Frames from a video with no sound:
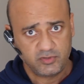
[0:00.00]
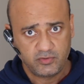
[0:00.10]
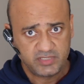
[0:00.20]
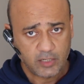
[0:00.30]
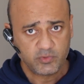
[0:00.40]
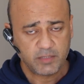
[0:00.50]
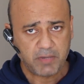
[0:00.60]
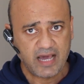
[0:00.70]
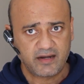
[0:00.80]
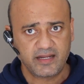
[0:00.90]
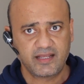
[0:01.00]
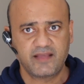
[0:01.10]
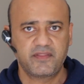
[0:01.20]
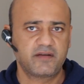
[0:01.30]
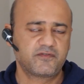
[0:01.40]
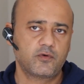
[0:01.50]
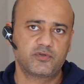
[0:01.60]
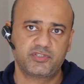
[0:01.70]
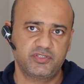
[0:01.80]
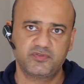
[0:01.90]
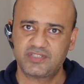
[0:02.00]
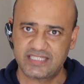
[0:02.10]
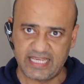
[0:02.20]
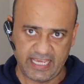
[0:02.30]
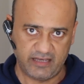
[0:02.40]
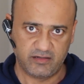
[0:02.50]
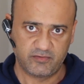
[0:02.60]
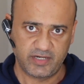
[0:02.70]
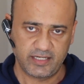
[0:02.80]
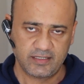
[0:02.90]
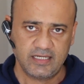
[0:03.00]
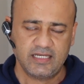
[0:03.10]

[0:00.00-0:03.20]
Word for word: you're done with the piloting and then of course you scale right